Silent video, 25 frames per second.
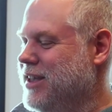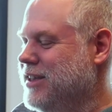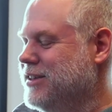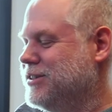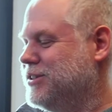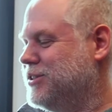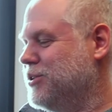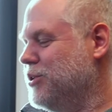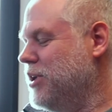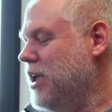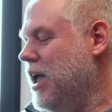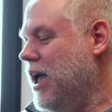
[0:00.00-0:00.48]

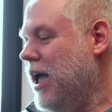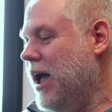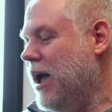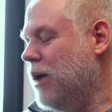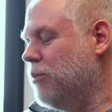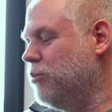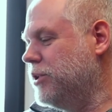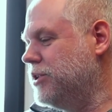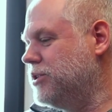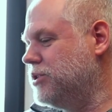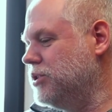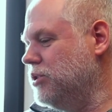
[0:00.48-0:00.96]
So
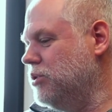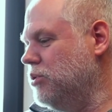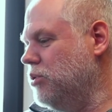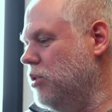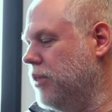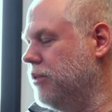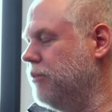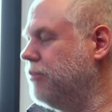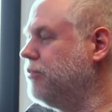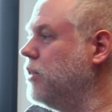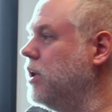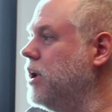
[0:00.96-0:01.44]
and we do
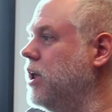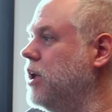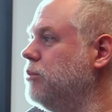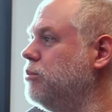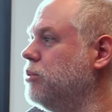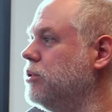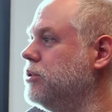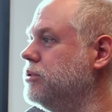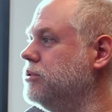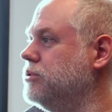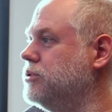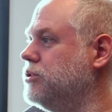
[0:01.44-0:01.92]
on the front end,
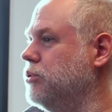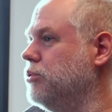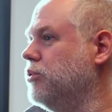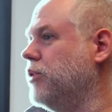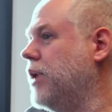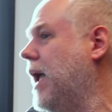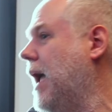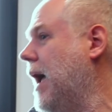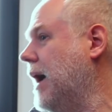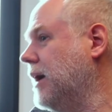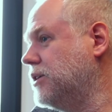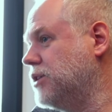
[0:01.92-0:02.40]
we're doing
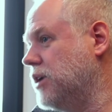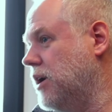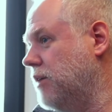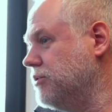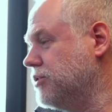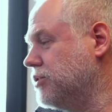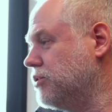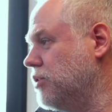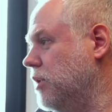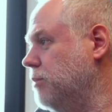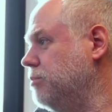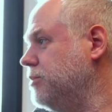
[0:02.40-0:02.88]
React,
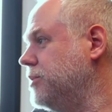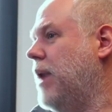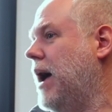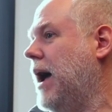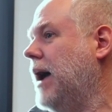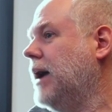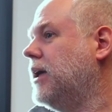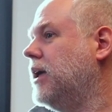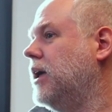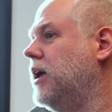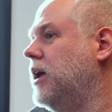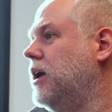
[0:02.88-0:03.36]
JavaScript.
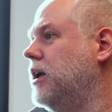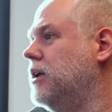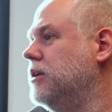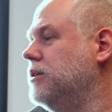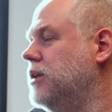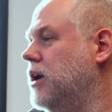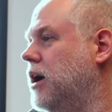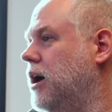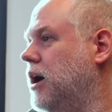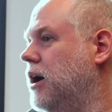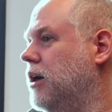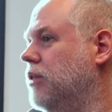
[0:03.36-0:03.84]
Back
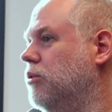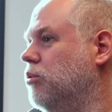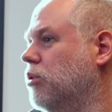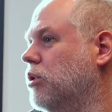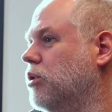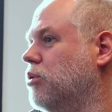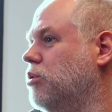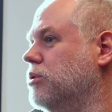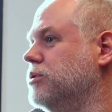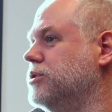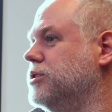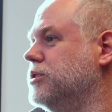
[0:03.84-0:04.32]
end, the
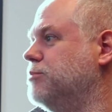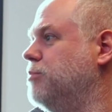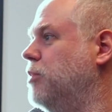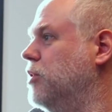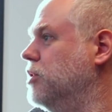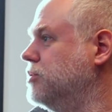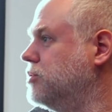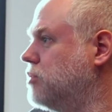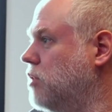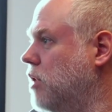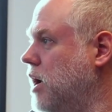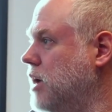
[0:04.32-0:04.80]
workhorse is
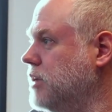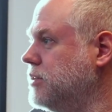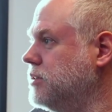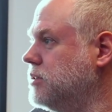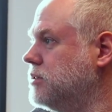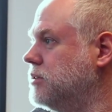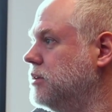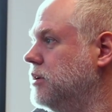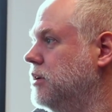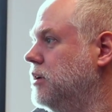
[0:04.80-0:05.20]
Postgres.